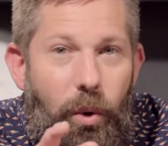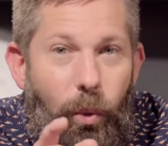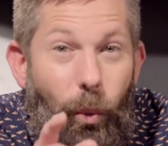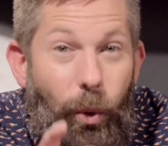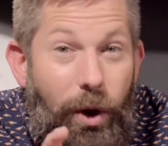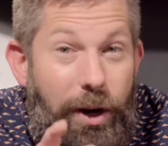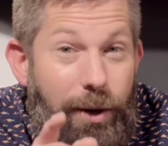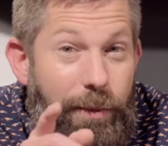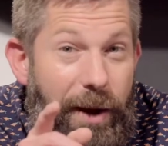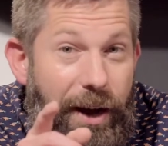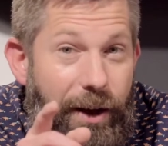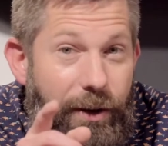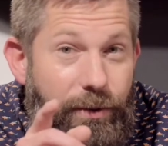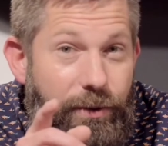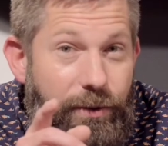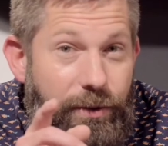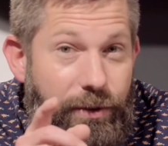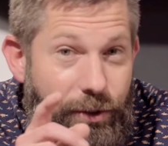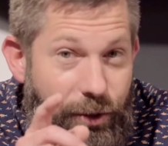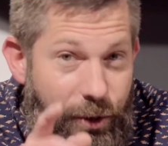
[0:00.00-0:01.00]
What
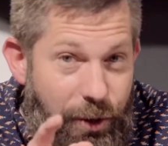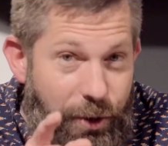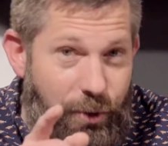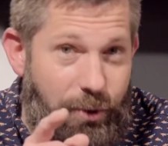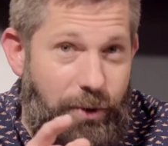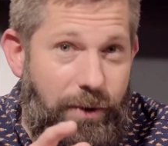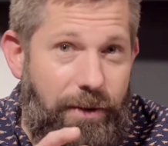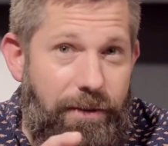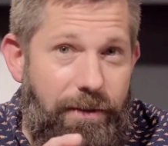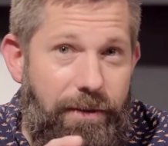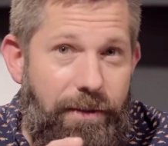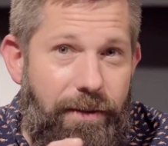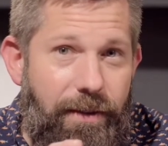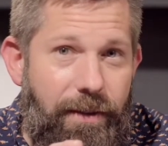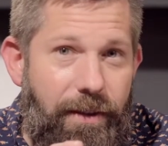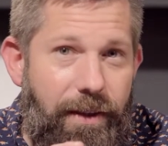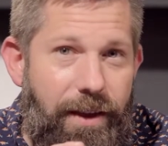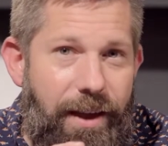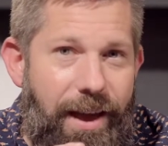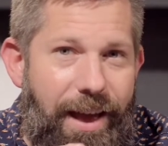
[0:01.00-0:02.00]
about you?
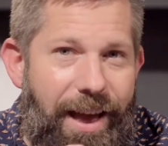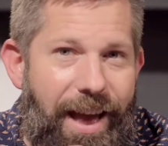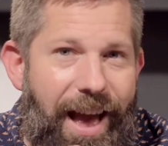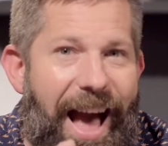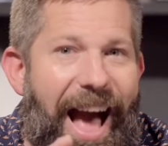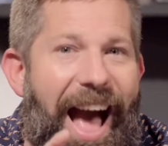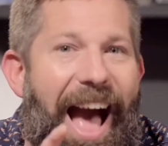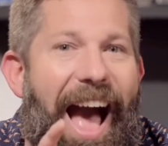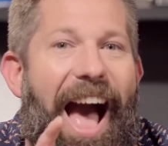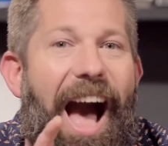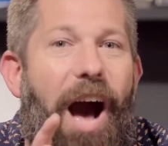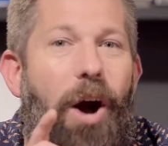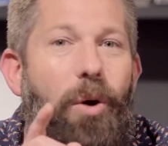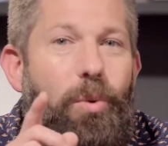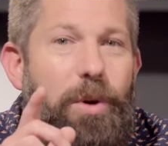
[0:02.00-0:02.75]
How